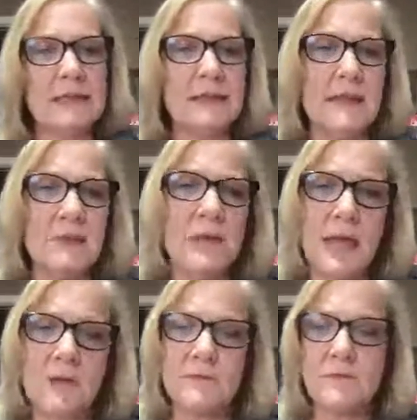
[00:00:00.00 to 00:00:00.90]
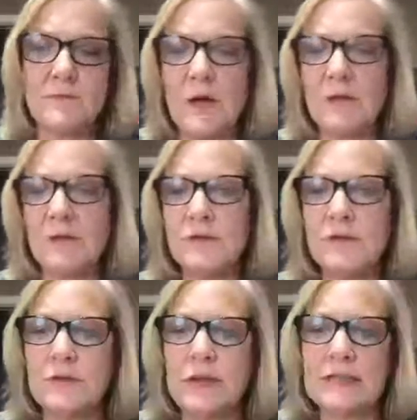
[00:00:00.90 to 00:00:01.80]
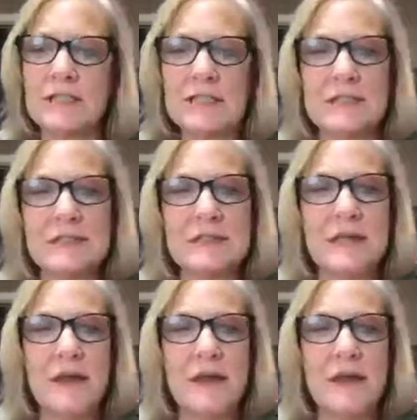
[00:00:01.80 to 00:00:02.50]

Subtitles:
then they would have to follow the directions